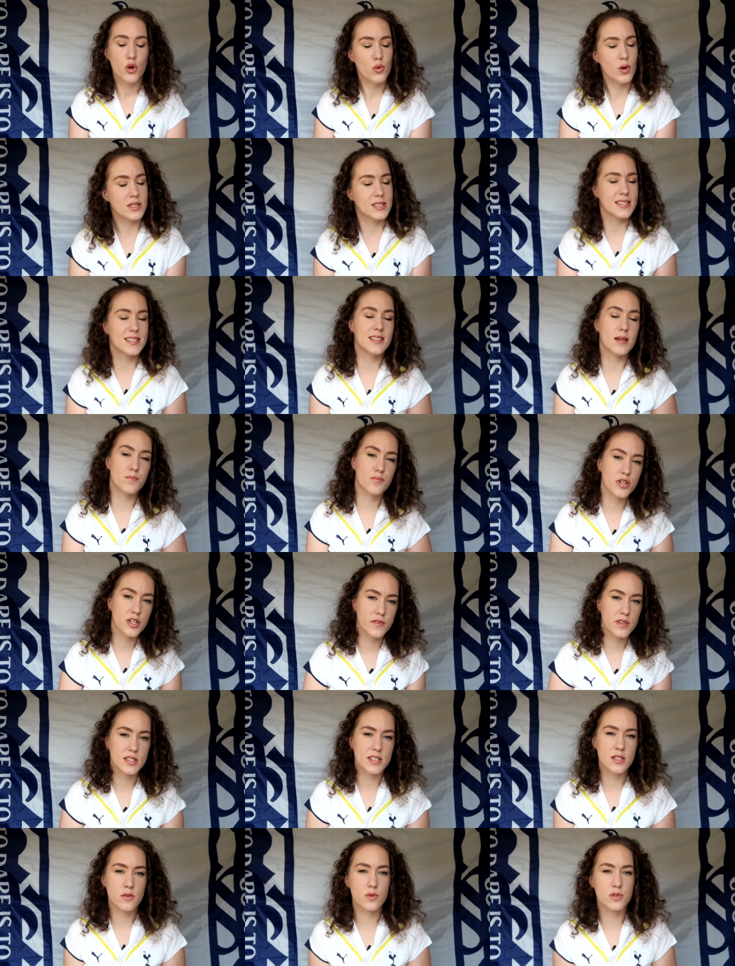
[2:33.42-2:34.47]
who, as I said
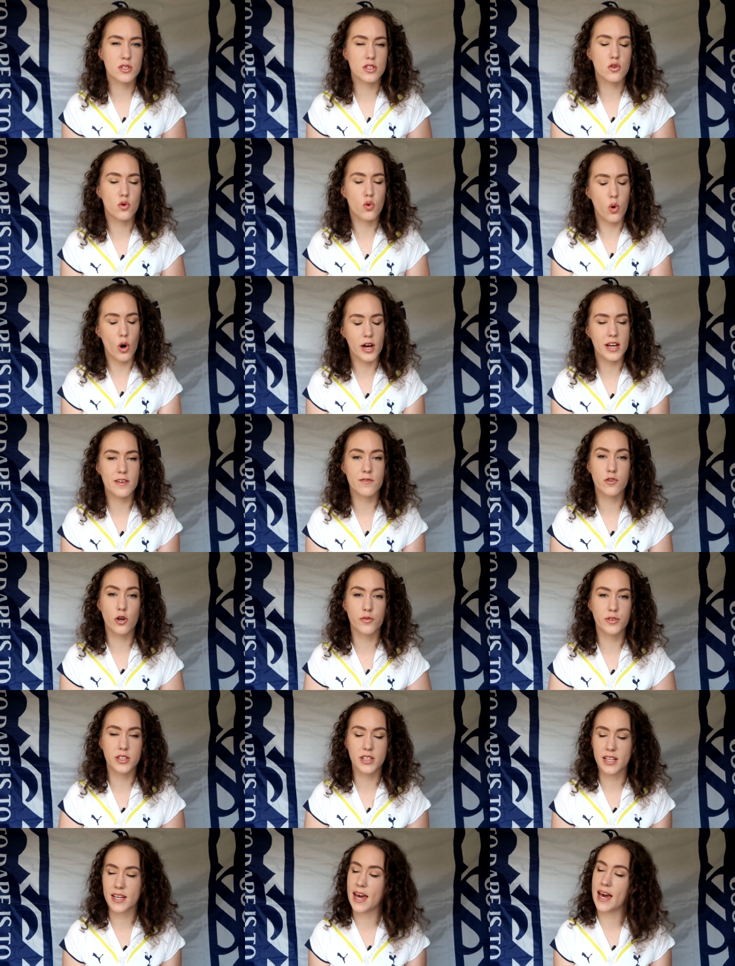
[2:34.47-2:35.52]
previously, wasn't quite
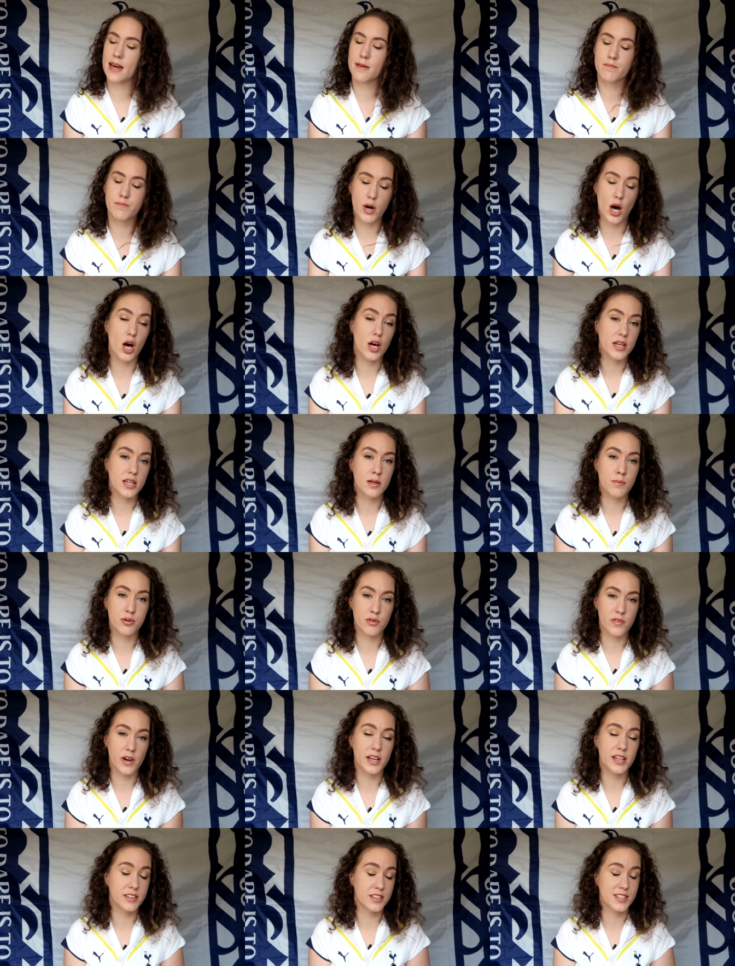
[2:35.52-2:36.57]
involved in the game, but he
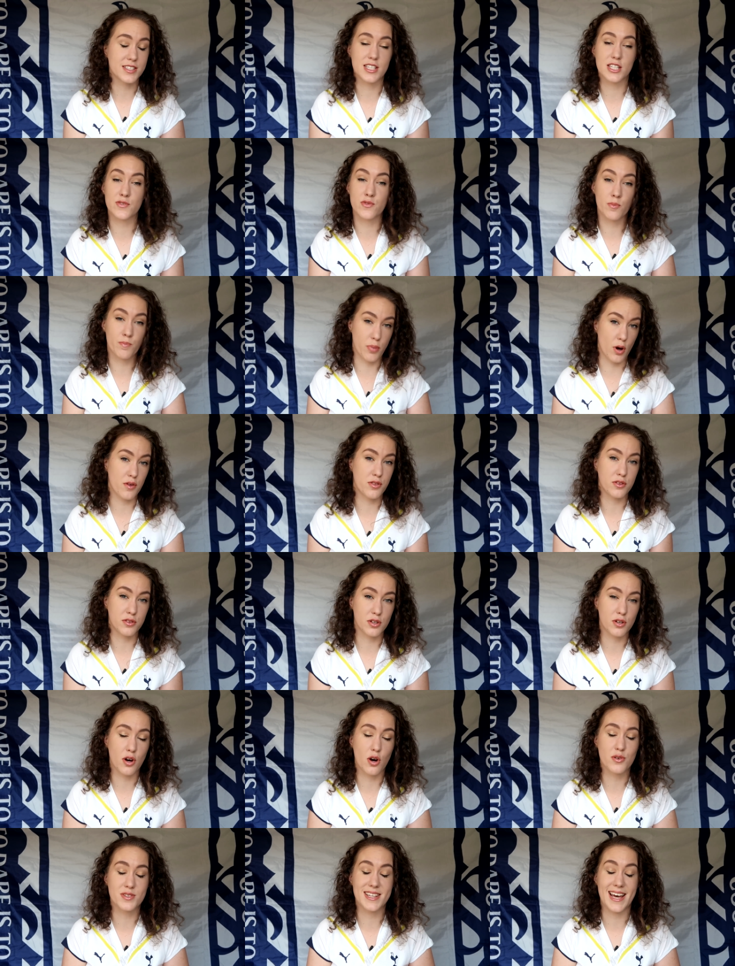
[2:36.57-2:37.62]
provided the assist for both of the
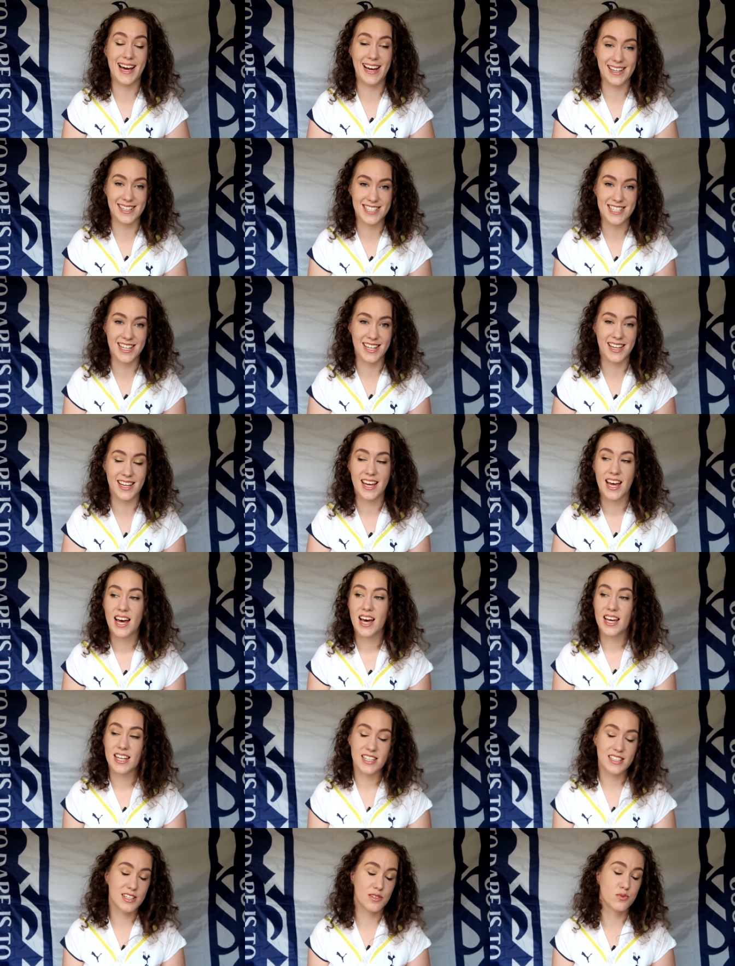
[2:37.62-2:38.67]
goals, actually.
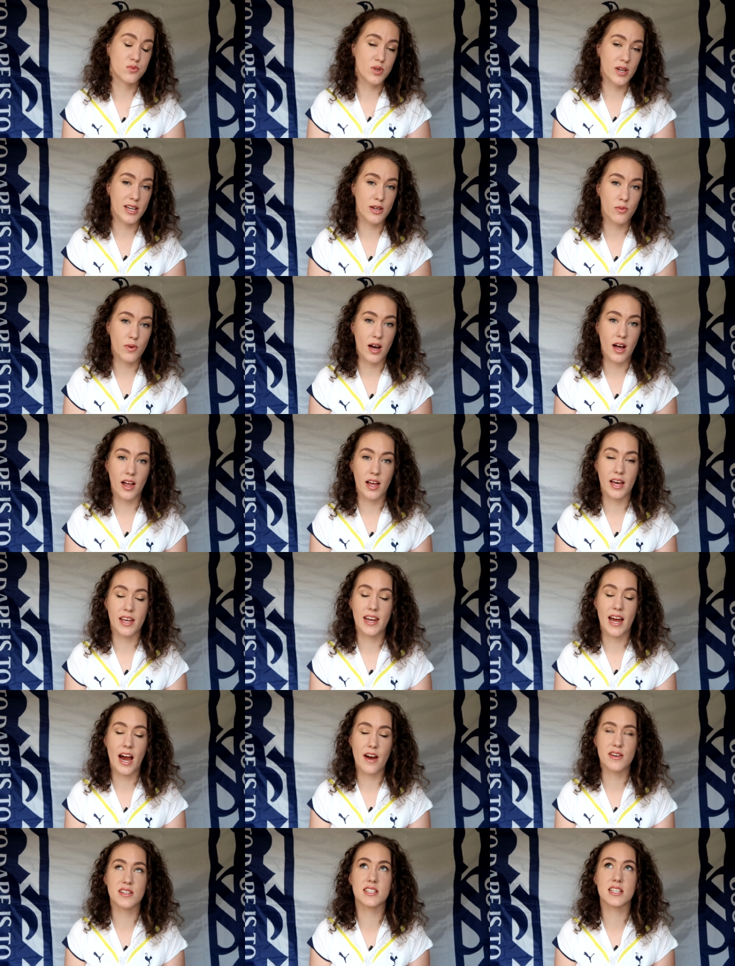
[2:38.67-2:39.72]
He did really well, and
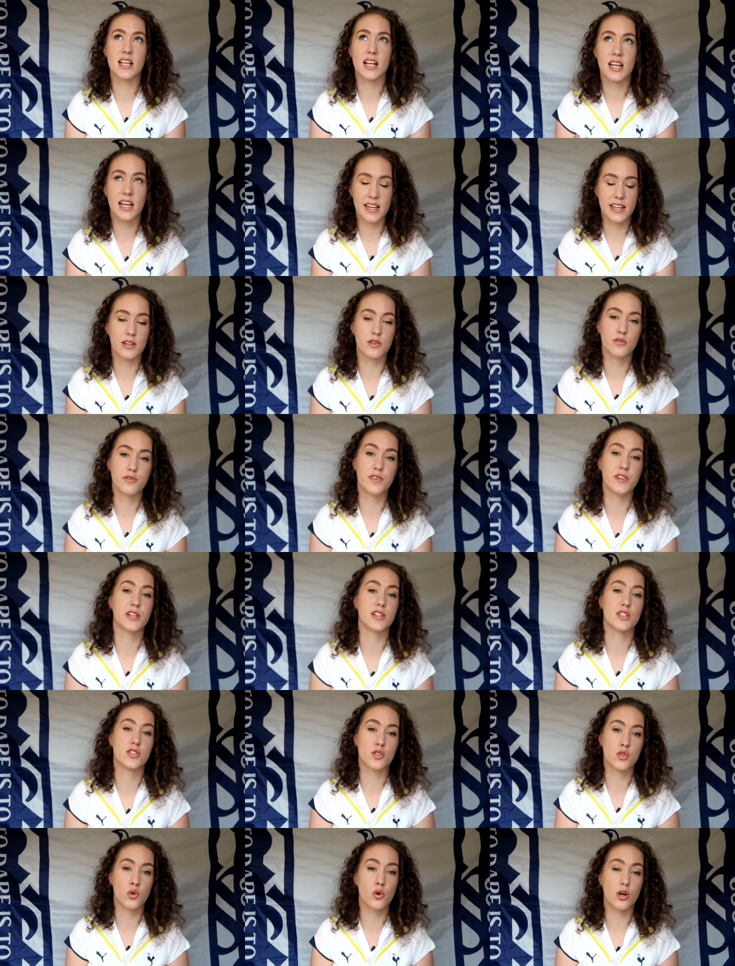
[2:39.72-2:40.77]
Harry's clinical
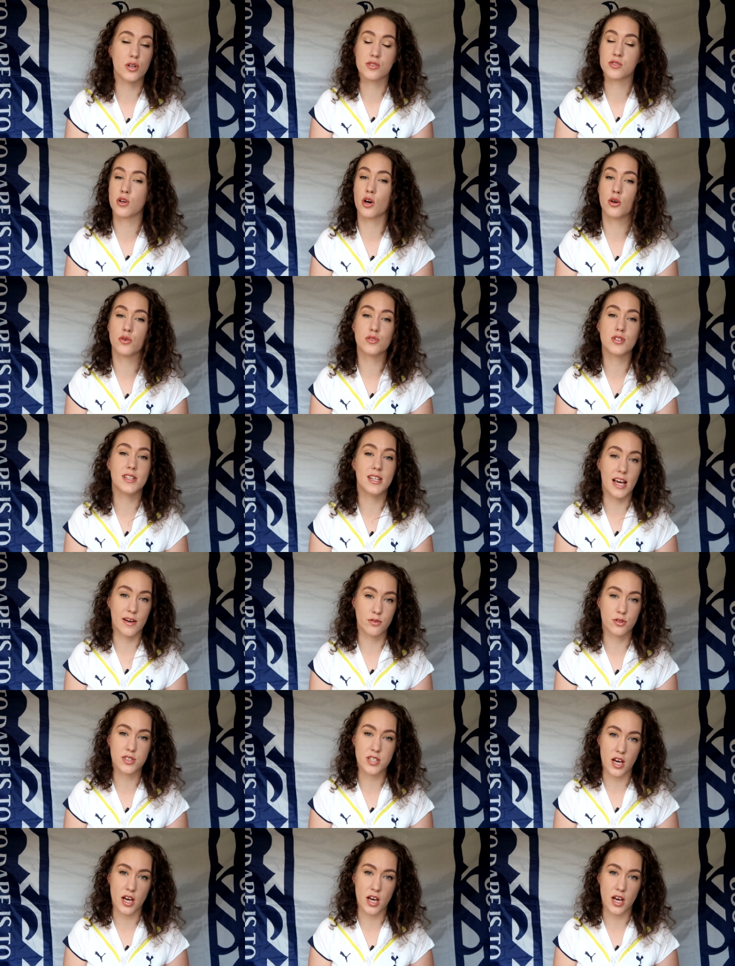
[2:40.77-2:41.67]
finish saw us go to level